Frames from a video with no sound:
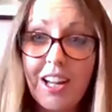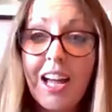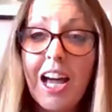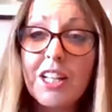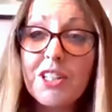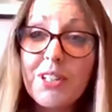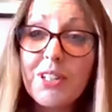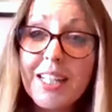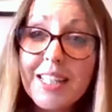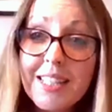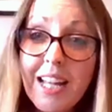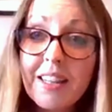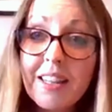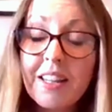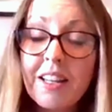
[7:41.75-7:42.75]
And to an
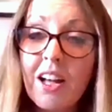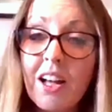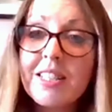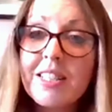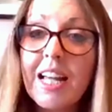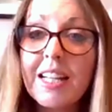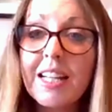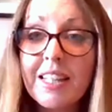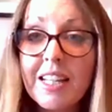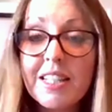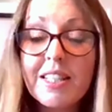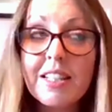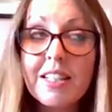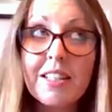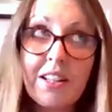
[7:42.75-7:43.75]
extent, the last 10 years
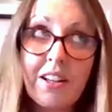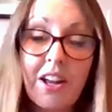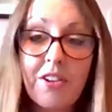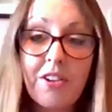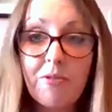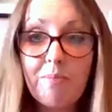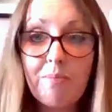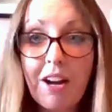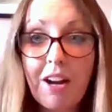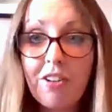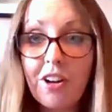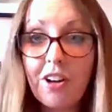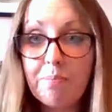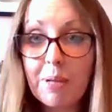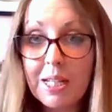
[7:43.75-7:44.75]
of the kind of
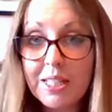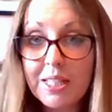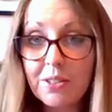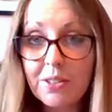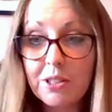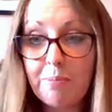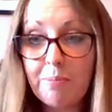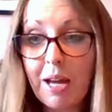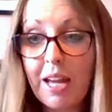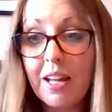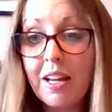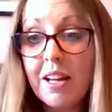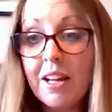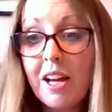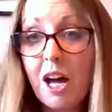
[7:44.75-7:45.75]
macro political debate
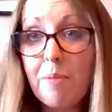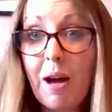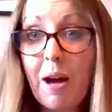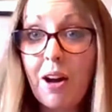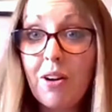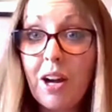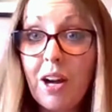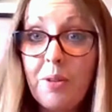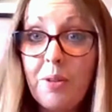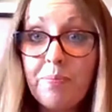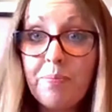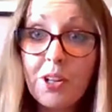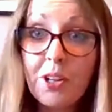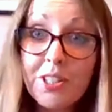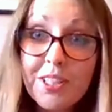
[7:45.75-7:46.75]
about
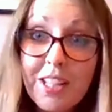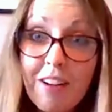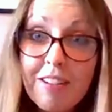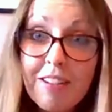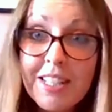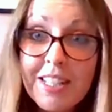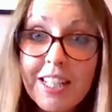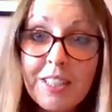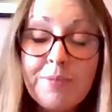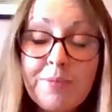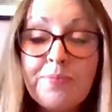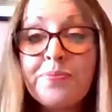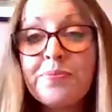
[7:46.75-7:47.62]
austerity,